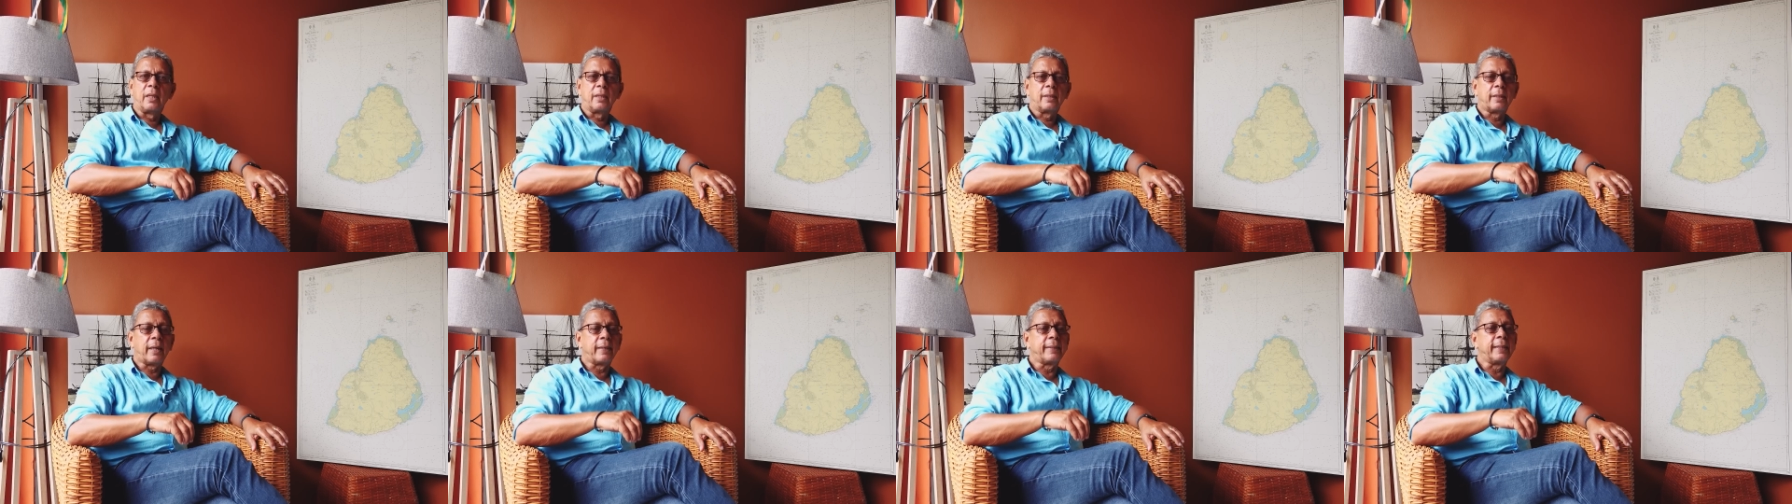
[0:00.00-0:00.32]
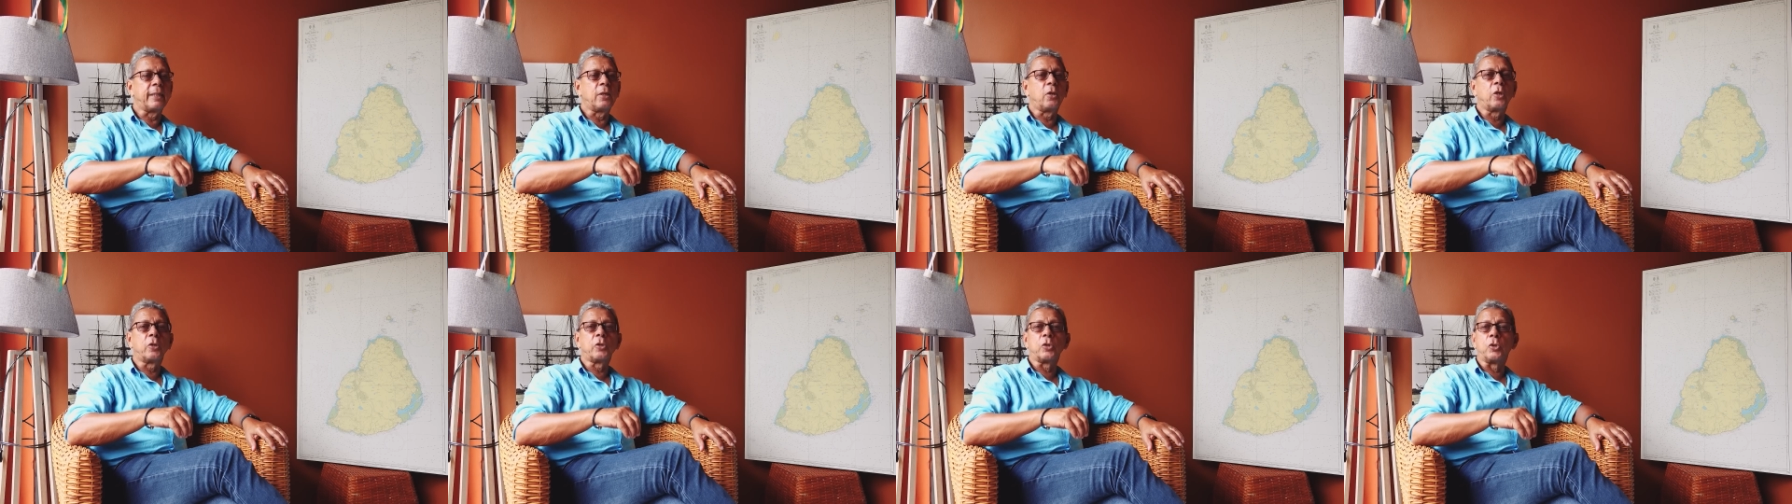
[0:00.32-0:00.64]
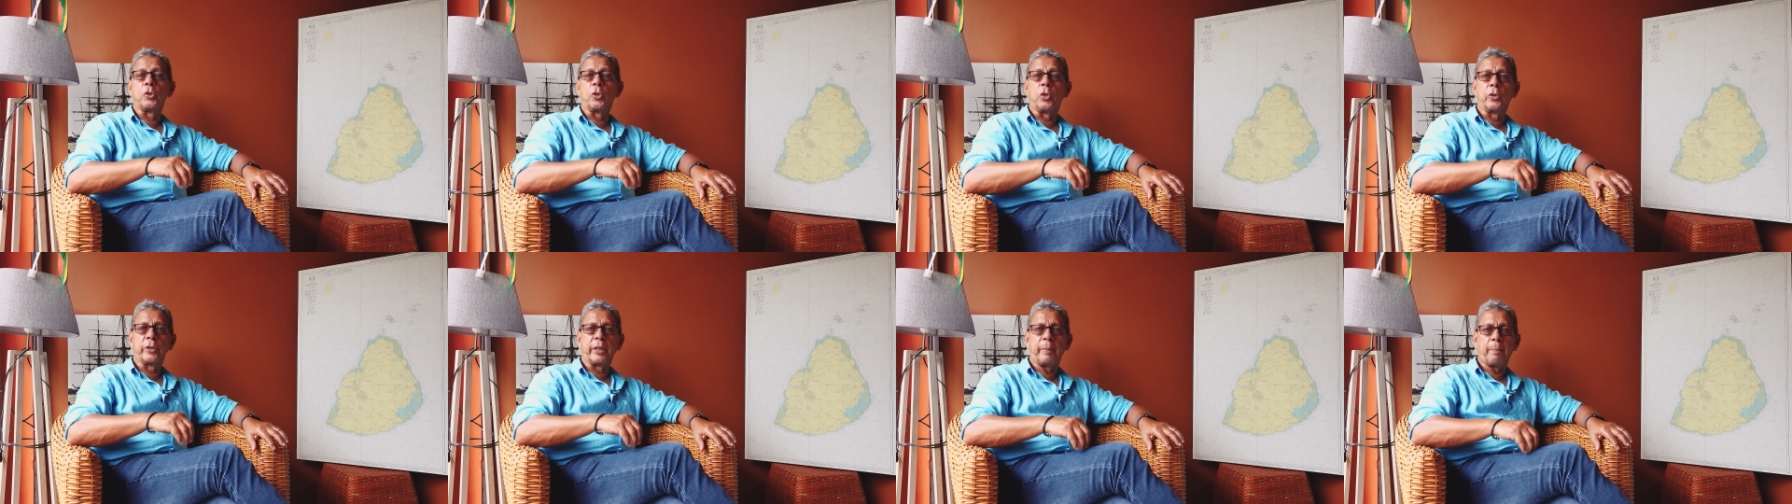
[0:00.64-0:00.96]
that he got
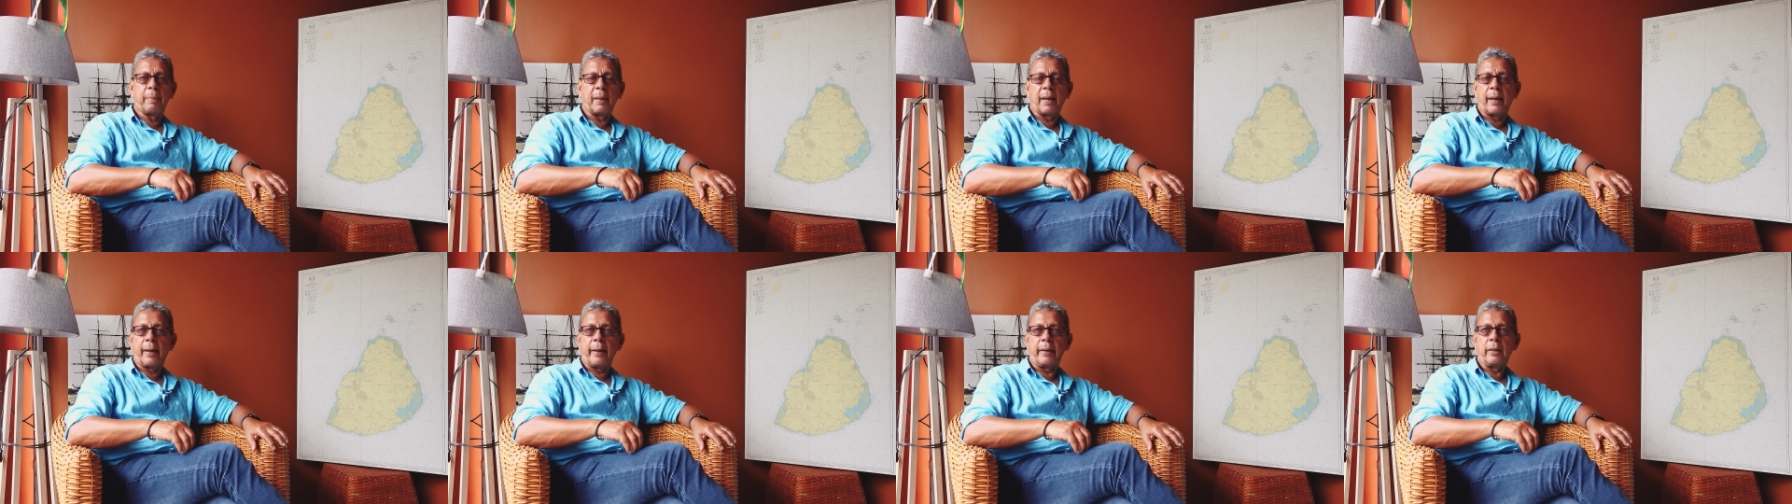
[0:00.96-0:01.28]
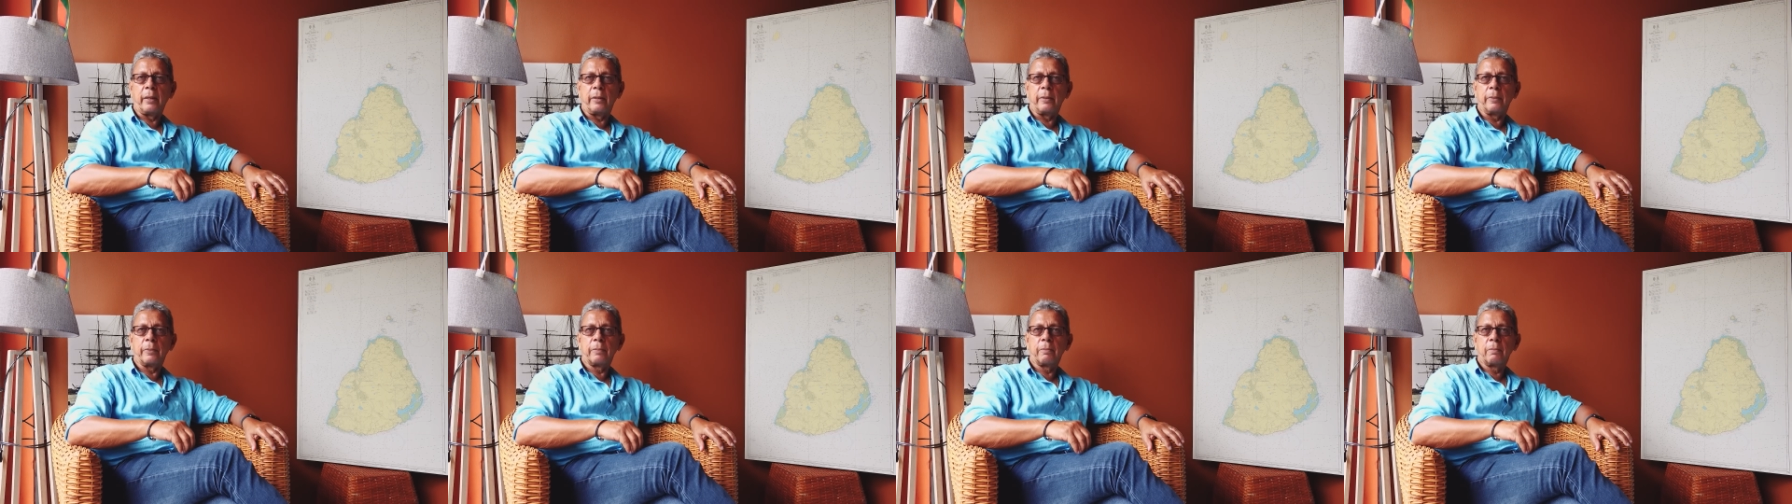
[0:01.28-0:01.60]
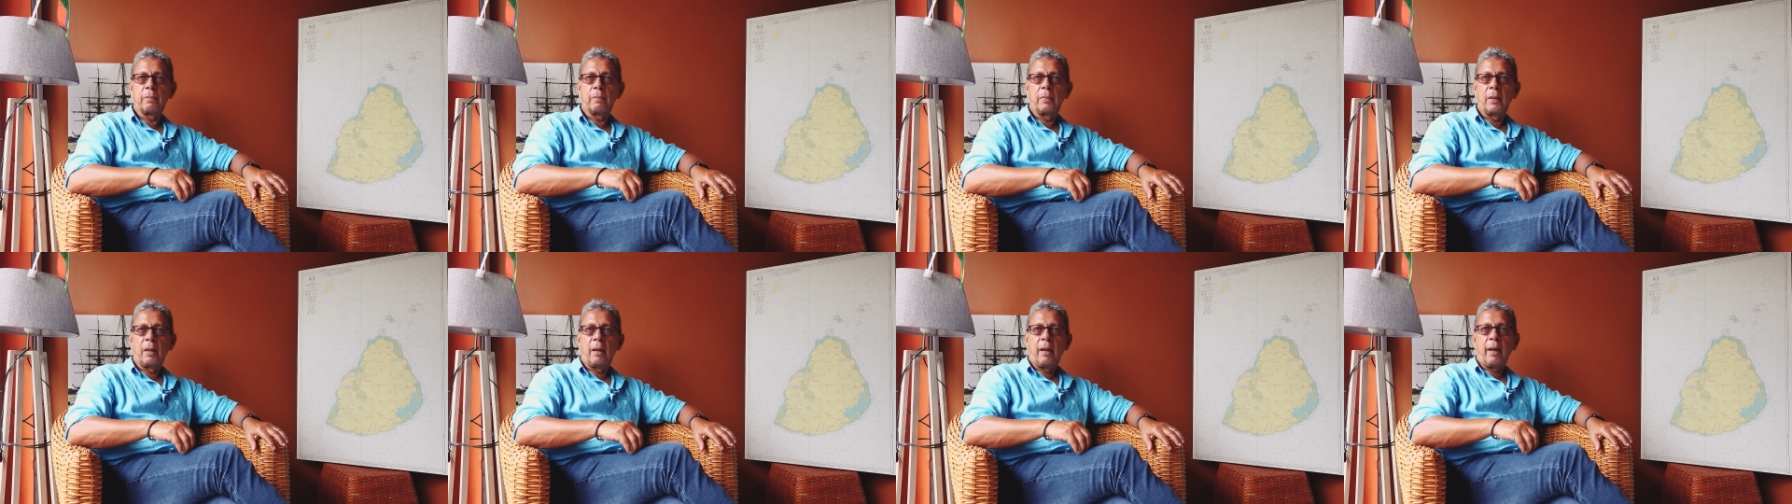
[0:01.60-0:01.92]
no reply.
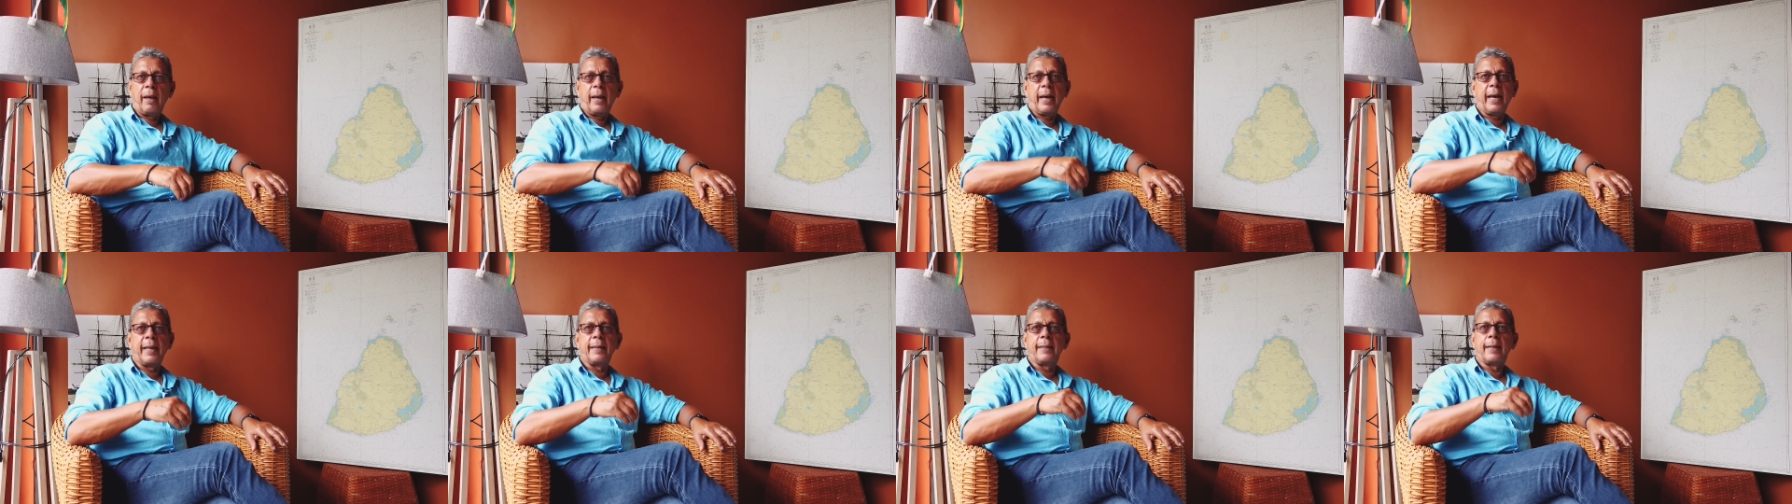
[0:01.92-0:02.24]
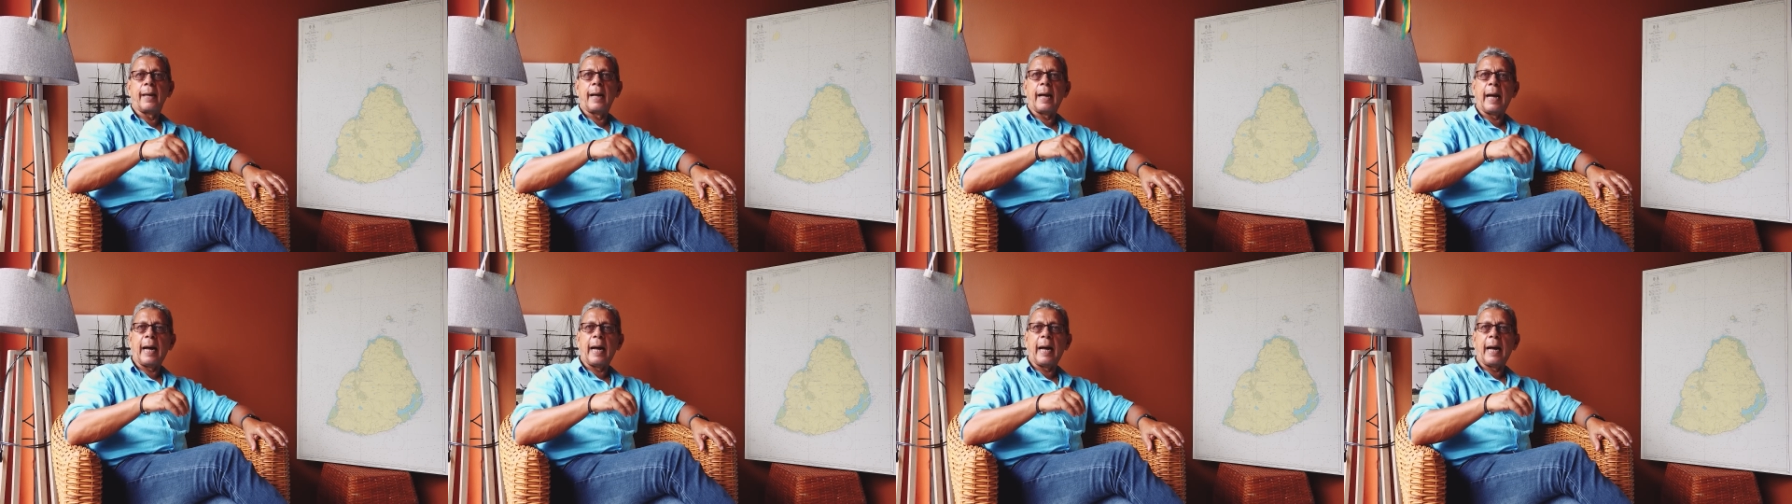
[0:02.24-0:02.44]
And